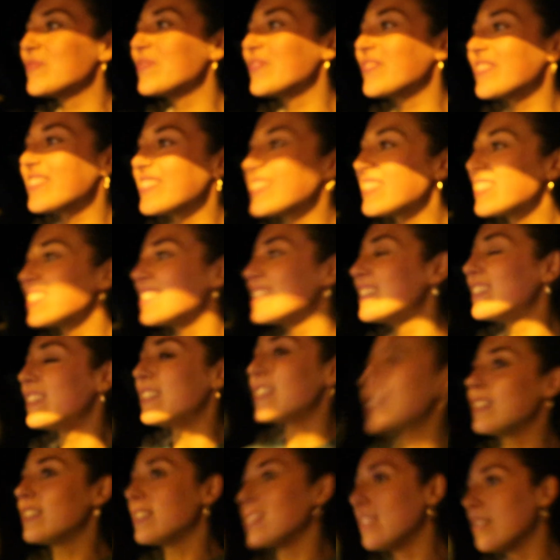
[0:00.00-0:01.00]
I reckon as soon as it
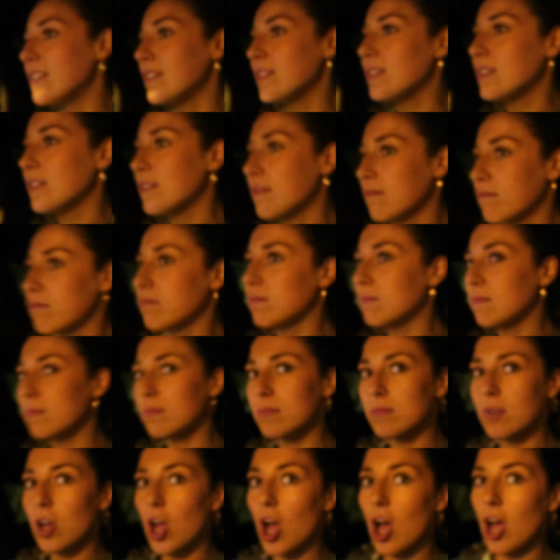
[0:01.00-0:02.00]
hits December, I reckon
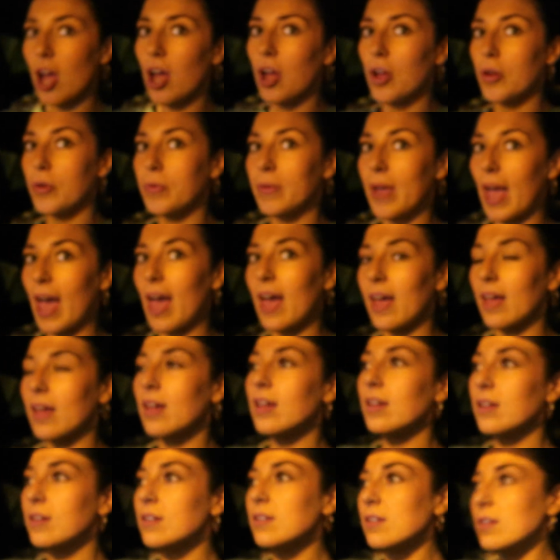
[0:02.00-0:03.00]
the second week of December
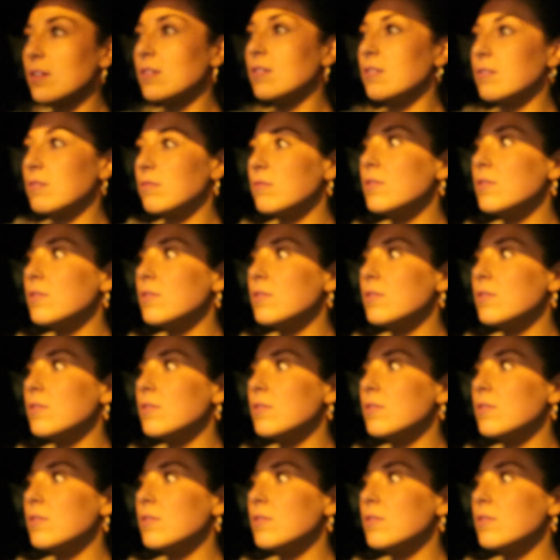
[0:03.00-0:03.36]
we should go.